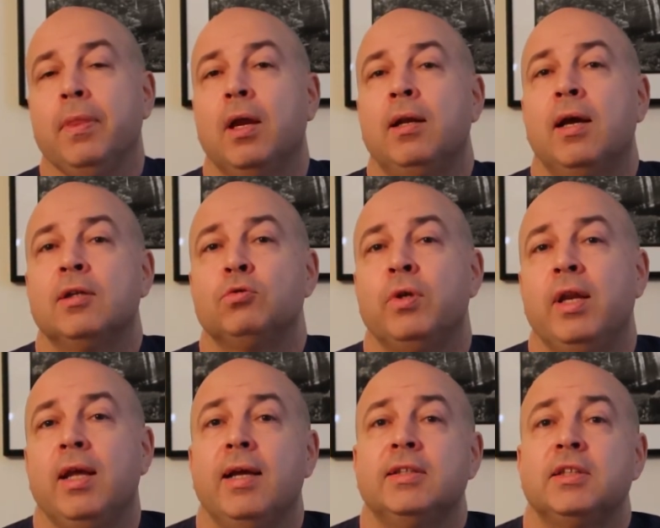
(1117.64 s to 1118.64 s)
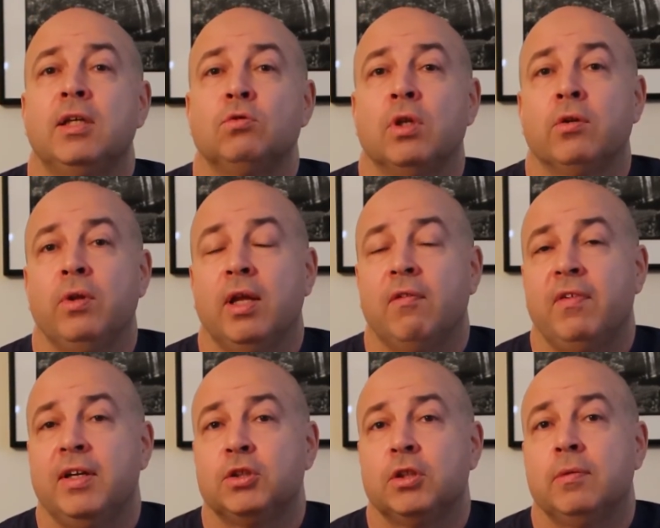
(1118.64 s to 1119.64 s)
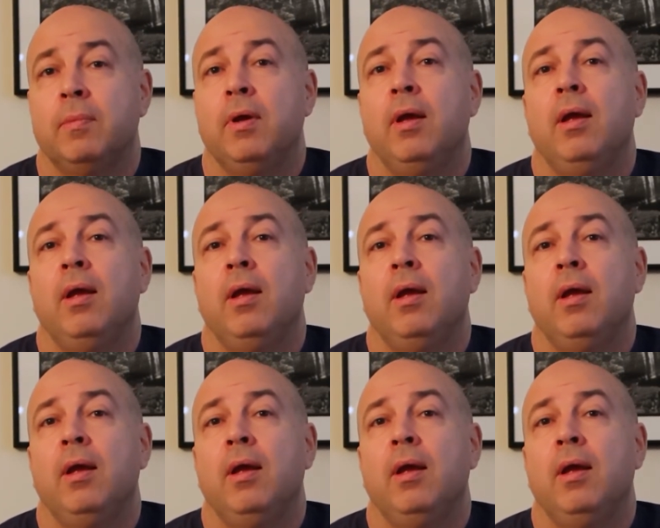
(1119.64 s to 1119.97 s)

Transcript: a central to the adventure.